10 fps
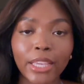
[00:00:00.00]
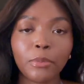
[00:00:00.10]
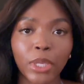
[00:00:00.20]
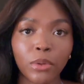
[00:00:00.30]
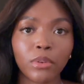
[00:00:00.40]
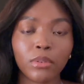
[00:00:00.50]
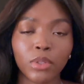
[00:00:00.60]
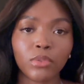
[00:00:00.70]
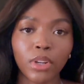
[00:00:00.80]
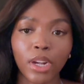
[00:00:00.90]
me
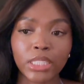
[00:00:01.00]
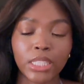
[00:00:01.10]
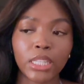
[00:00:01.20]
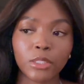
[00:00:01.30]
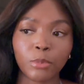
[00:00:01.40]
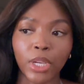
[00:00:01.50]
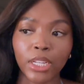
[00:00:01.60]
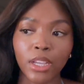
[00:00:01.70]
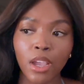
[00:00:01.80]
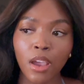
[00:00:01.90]
in regards to this, but